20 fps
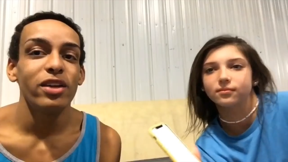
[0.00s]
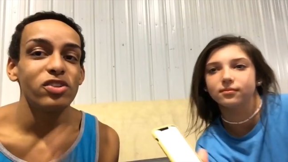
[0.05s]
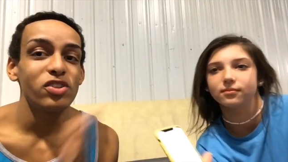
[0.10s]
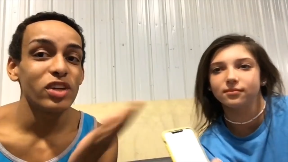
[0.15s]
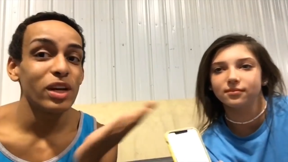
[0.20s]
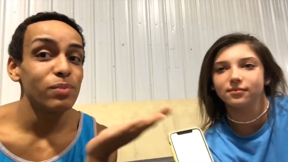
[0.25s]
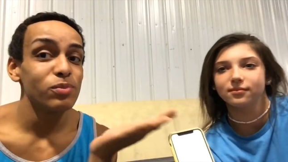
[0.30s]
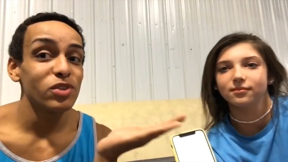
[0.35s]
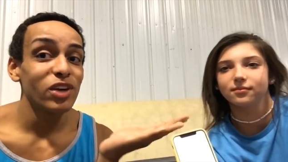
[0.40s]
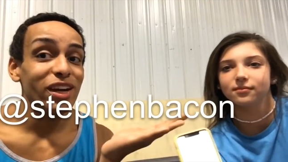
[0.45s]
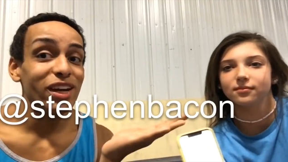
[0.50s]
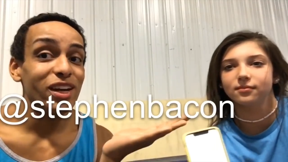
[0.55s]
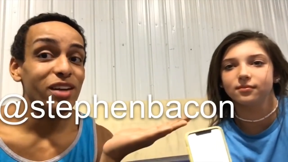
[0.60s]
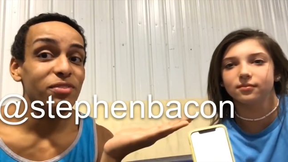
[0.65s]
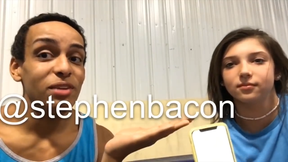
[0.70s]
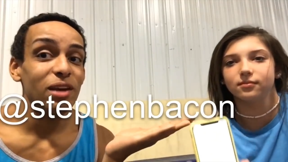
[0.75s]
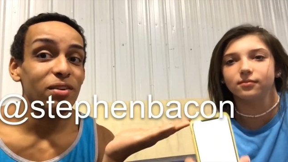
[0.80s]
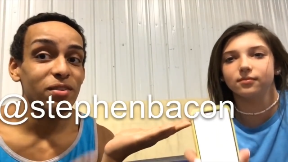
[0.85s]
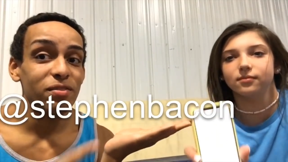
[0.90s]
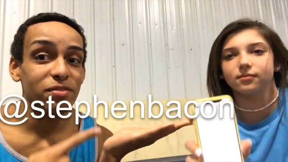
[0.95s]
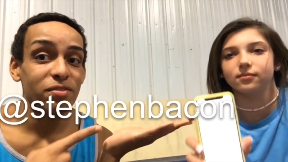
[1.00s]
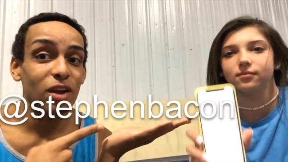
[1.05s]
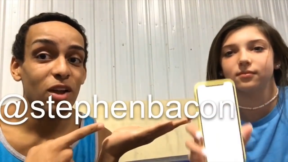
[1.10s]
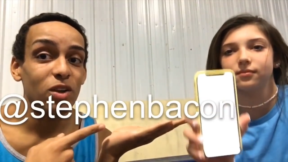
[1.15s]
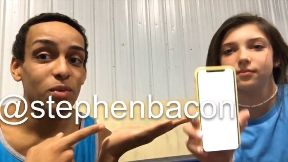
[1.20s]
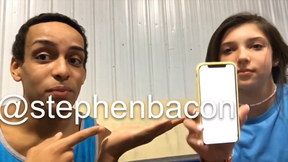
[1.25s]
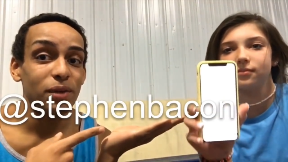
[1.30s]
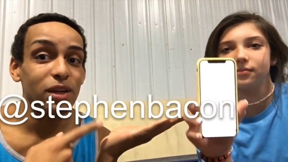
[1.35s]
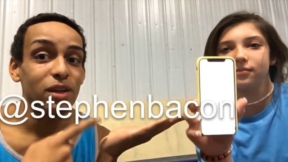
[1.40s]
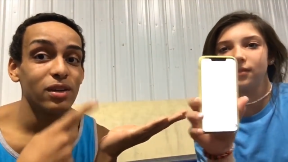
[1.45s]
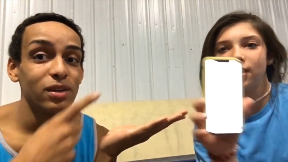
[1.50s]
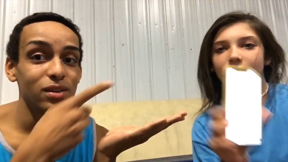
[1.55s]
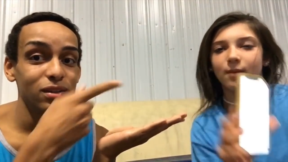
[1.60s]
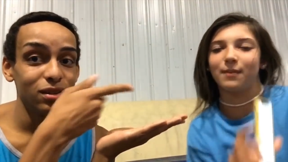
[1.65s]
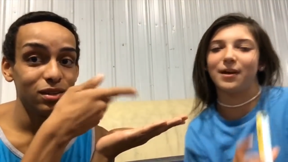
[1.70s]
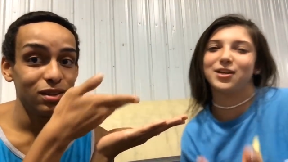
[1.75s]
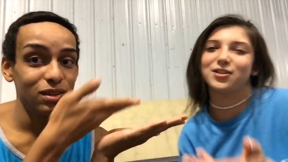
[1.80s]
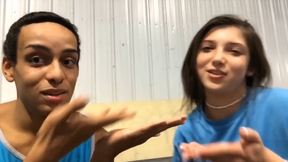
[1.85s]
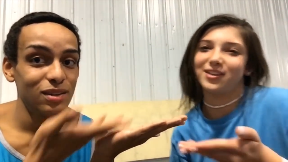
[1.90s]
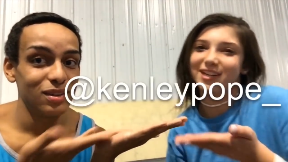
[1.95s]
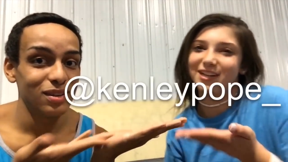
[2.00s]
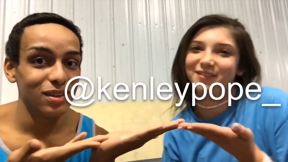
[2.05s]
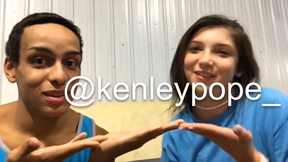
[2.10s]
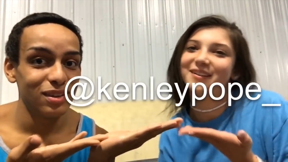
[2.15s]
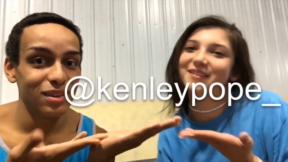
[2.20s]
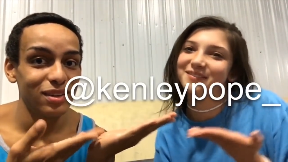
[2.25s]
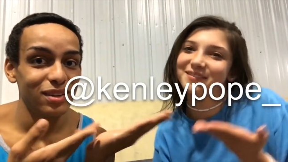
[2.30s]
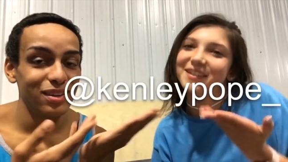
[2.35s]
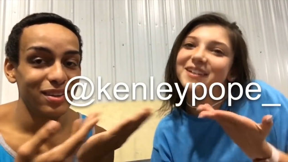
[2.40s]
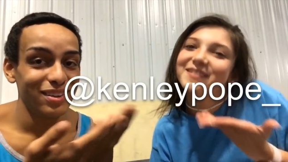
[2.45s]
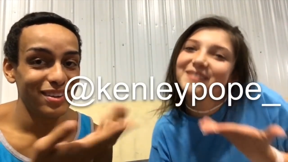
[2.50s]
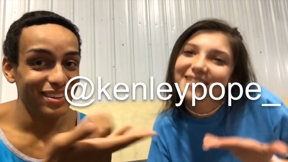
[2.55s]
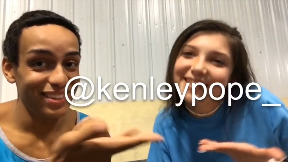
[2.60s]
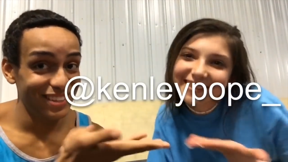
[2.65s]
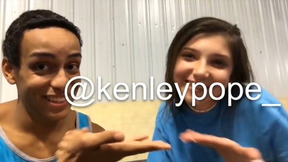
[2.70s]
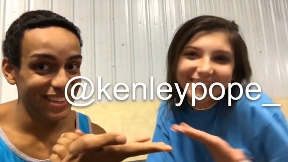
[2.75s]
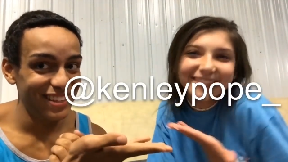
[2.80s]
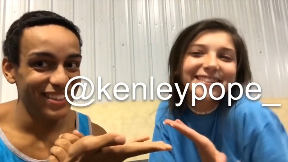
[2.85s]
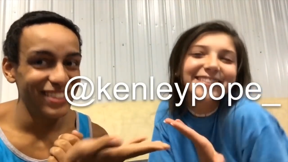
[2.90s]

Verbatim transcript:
Speaker 1: Instagram's right here if you haven't followed me.
Speaker 2: And mine's right here if you haven't followed me.